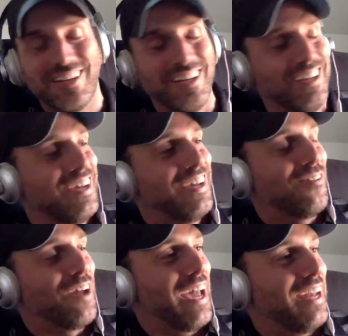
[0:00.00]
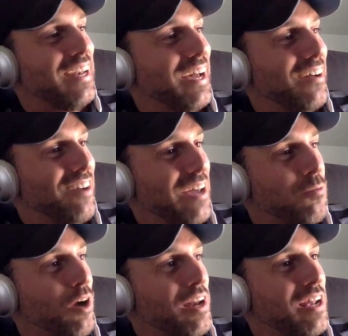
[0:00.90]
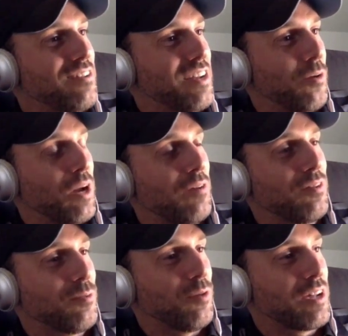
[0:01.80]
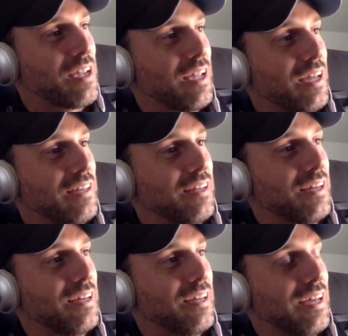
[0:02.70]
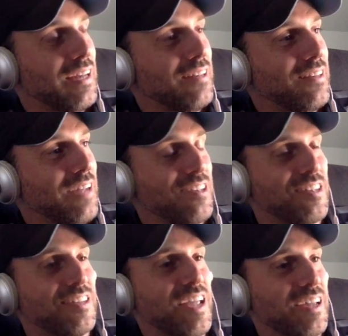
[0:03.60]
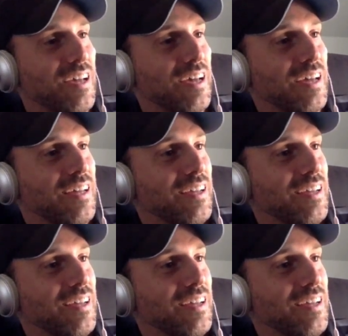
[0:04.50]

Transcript: And we had uh, we had one engineer when I was working at uh, at At Stake uh,